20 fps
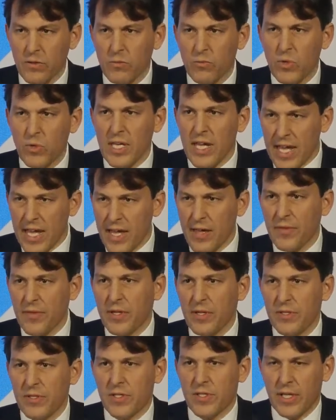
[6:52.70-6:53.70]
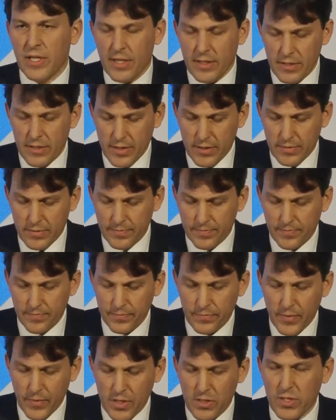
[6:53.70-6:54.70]
We hear the concerns,
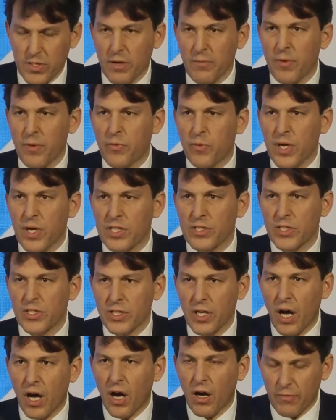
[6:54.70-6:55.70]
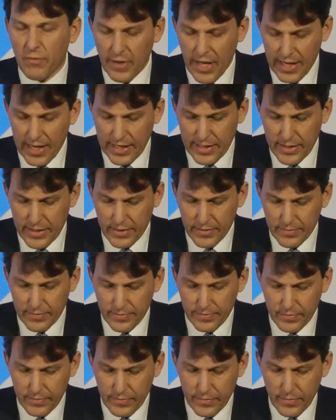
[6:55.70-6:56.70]
some of which are valid.
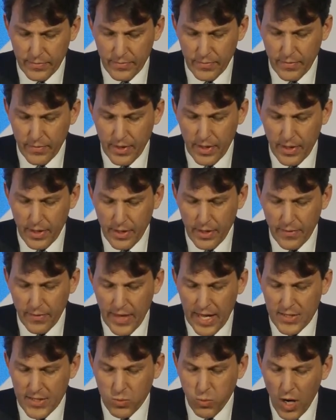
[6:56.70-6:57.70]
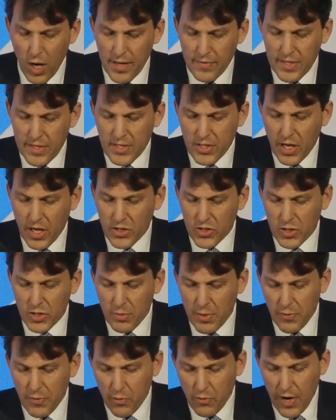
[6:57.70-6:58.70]
And that's why in this country
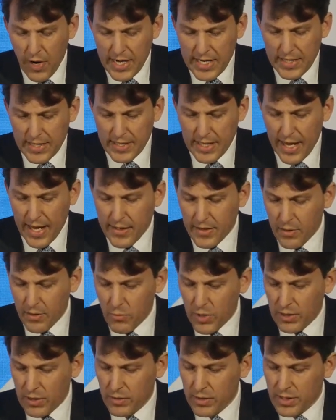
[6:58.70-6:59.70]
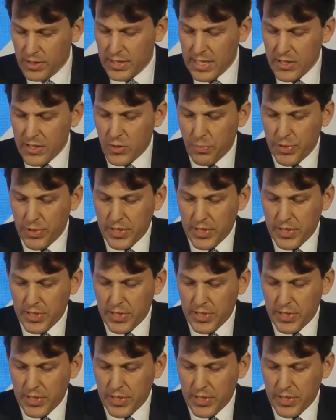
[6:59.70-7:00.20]
we've already said that we'll seek to